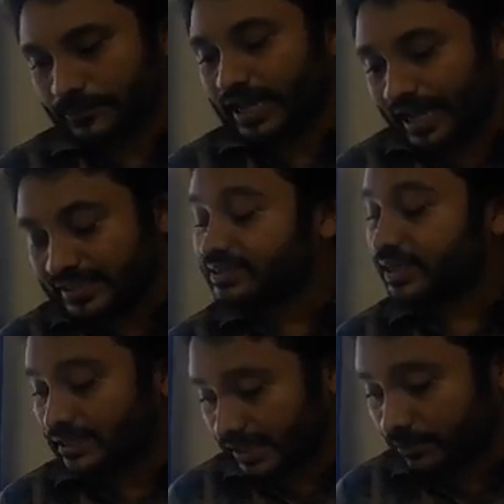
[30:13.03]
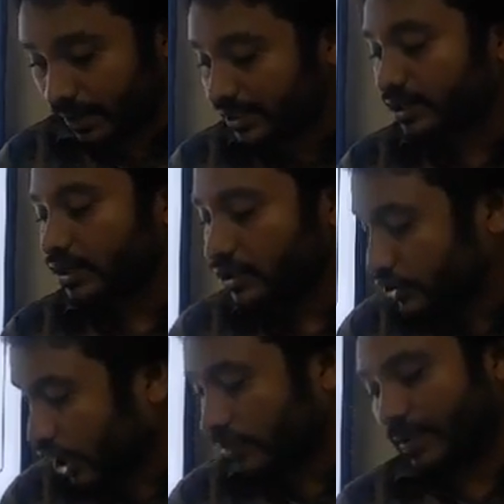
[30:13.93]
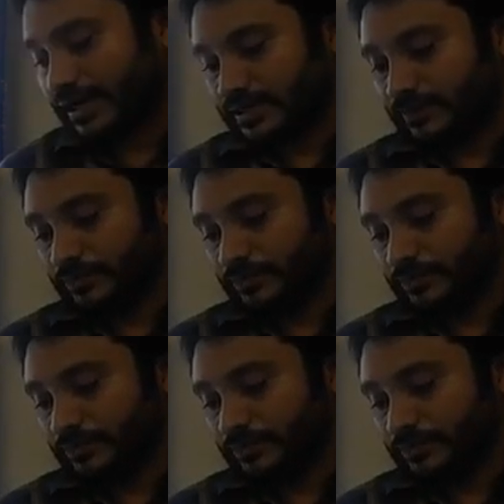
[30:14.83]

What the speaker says: He is nothing but dormant.